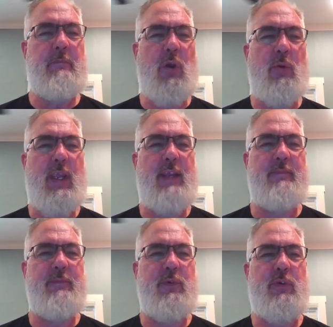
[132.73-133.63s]
Okay,
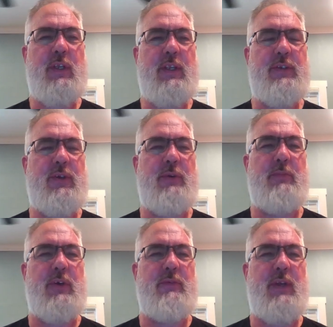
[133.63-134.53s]
it's a good
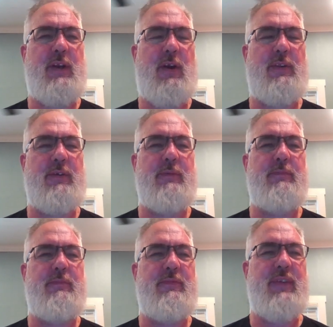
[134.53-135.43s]
book to read. Are there
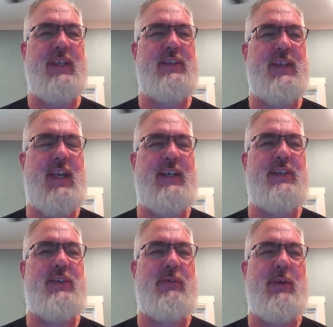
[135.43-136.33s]
things that I
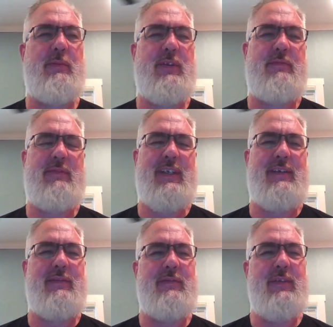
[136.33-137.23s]
disagree with?
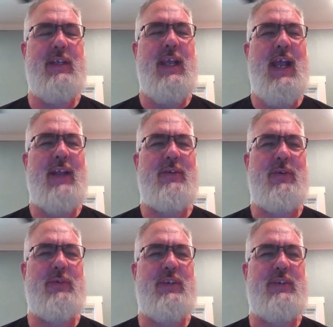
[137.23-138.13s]
Yeah, I don't
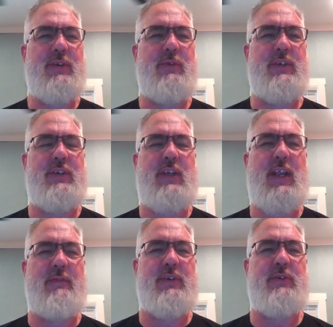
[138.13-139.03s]
know. Disagree is
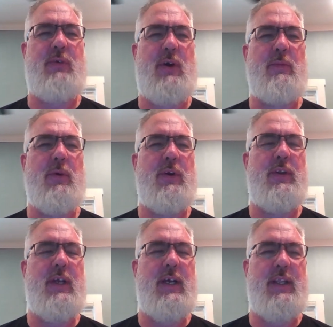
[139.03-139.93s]
kind of a strong word.
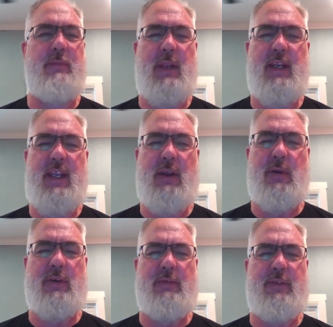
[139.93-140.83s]
The main
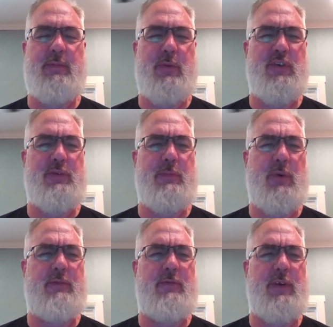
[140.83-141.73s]
character of the first
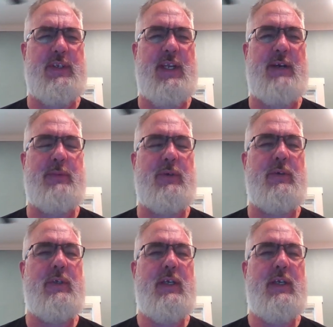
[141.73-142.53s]
book, for example,